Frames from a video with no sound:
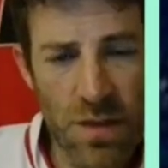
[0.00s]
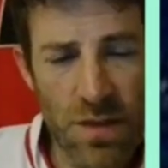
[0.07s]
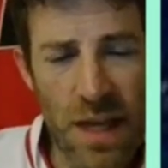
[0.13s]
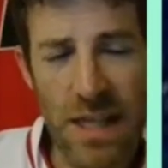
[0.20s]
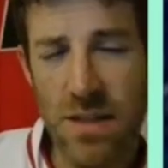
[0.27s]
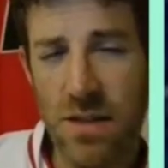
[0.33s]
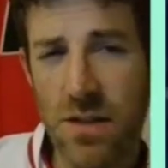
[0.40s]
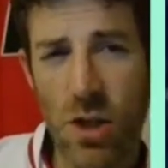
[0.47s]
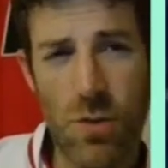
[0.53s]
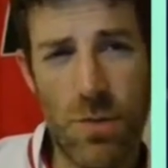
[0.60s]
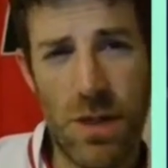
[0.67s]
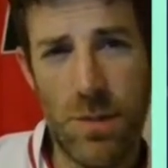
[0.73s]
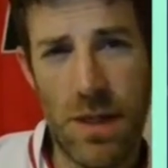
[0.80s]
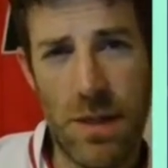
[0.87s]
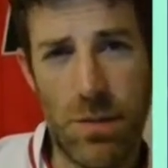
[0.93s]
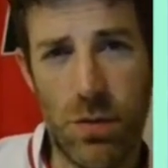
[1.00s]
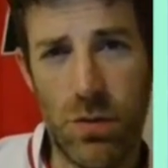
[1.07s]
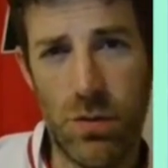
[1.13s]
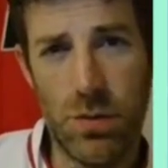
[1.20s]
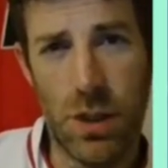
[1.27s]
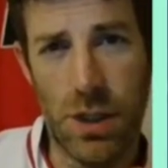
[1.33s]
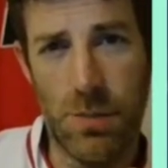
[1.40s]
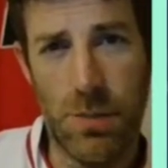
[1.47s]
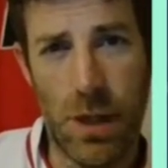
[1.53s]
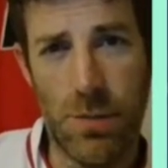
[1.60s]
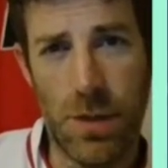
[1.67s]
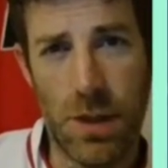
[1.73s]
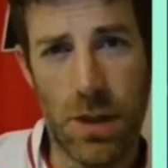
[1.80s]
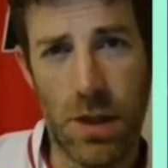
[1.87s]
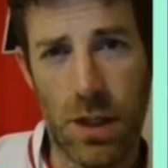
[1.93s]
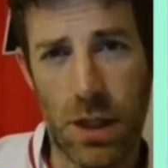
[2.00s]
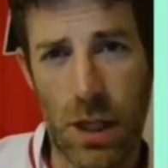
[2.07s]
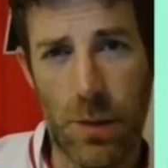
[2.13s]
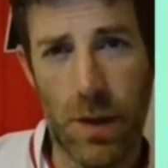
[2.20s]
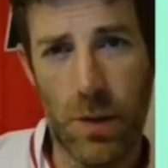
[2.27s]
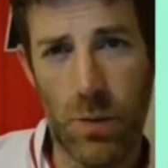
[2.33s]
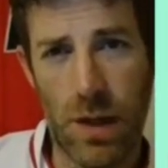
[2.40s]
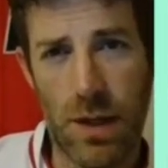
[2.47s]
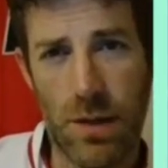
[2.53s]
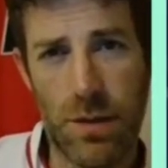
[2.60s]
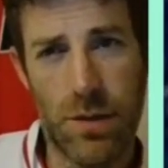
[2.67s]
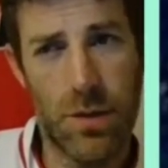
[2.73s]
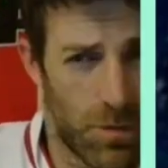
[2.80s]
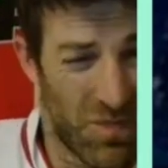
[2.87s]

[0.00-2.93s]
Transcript: that so many people at the moment are going with